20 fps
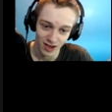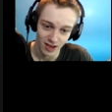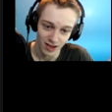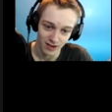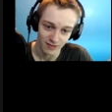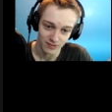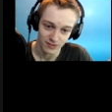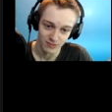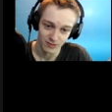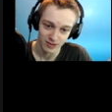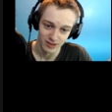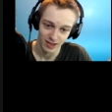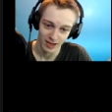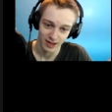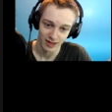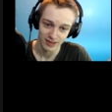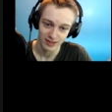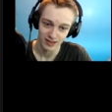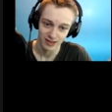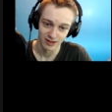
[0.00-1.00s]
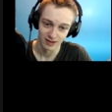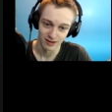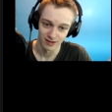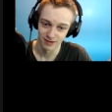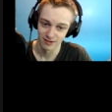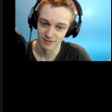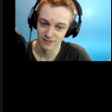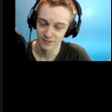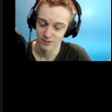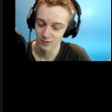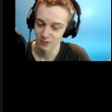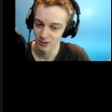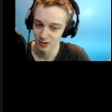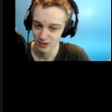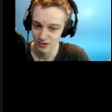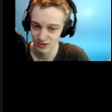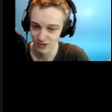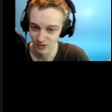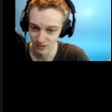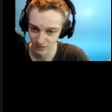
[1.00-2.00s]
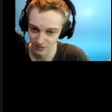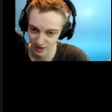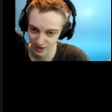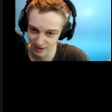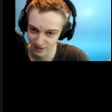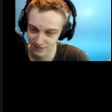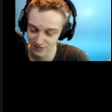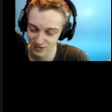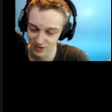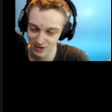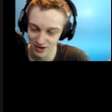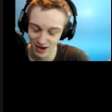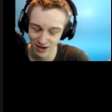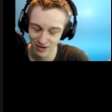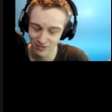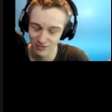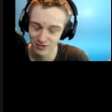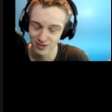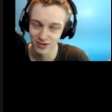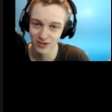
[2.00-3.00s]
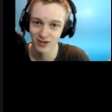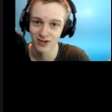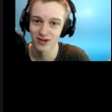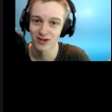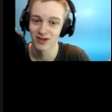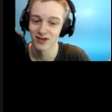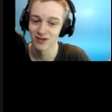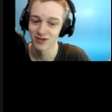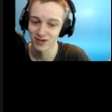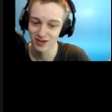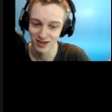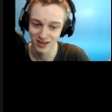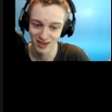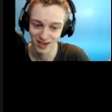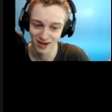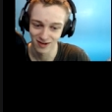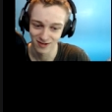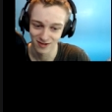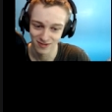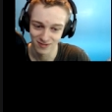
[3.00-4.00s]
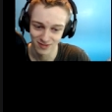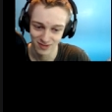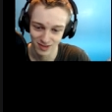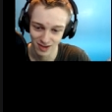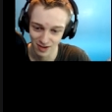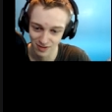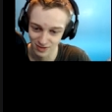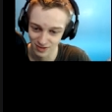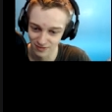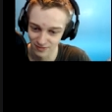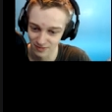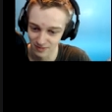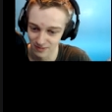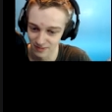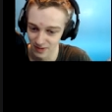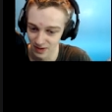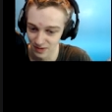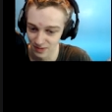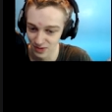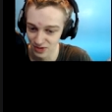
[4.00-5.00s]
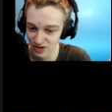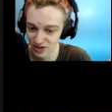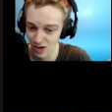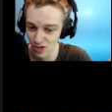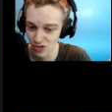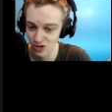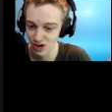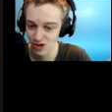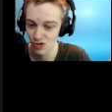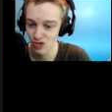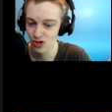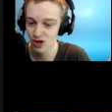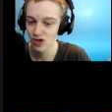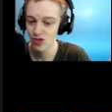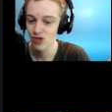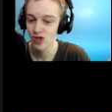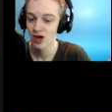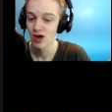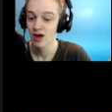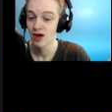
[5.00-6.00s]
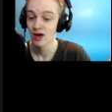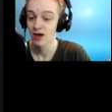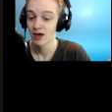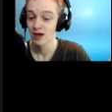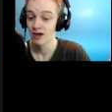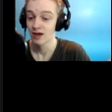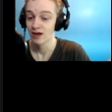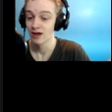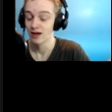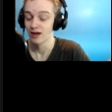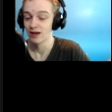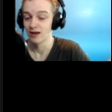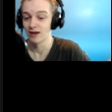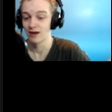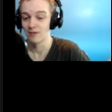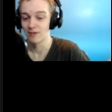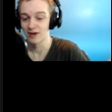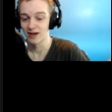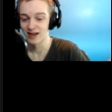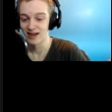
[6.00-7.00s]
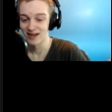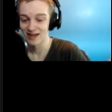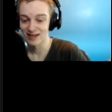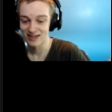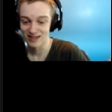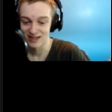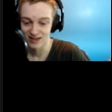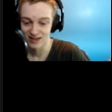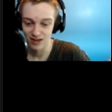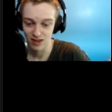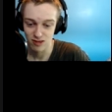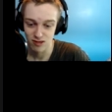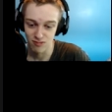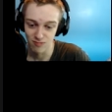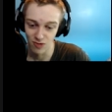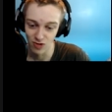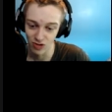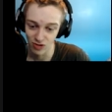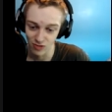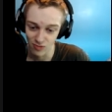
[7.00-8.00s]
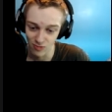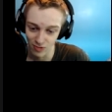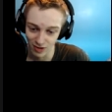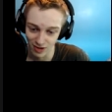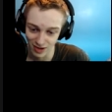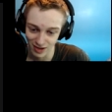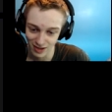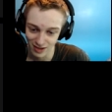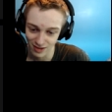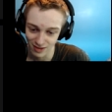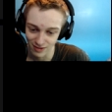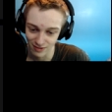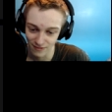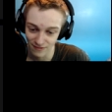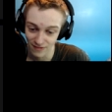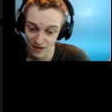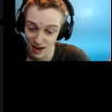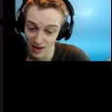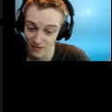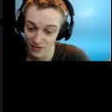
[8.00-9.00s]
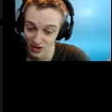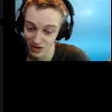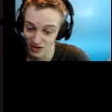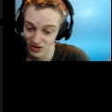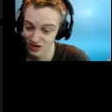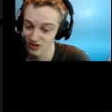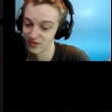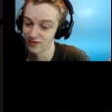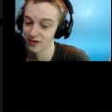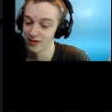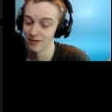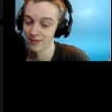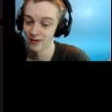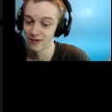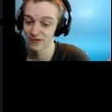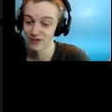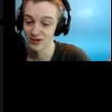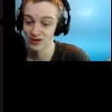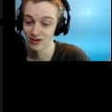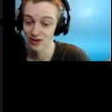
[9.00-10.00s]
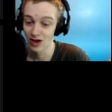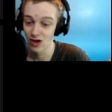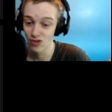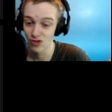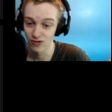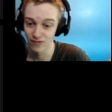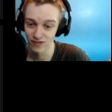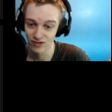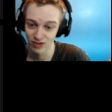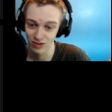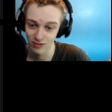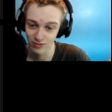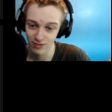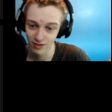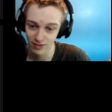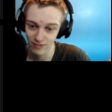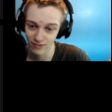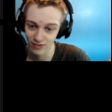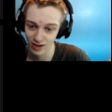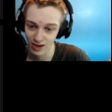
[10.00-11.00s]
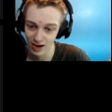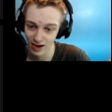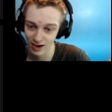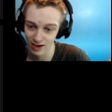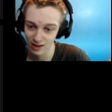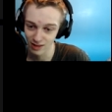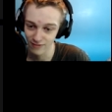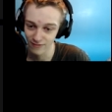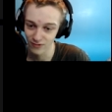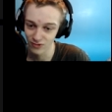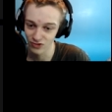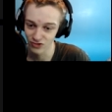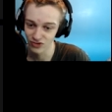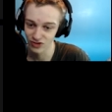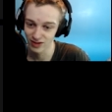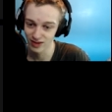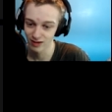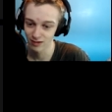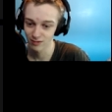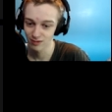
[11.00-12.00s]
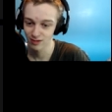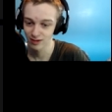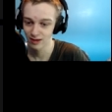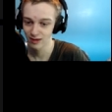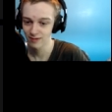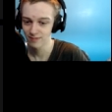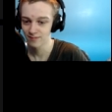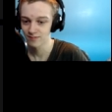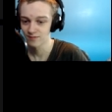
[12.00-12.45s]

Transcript: if you want that, and if you want a snowflake for a house, you can get that. 1,000 available, 1,000 ACs. Now we're getting into the smaller quantities. So 500 available for 2,000 adventure coins for the Ice Fortress house set.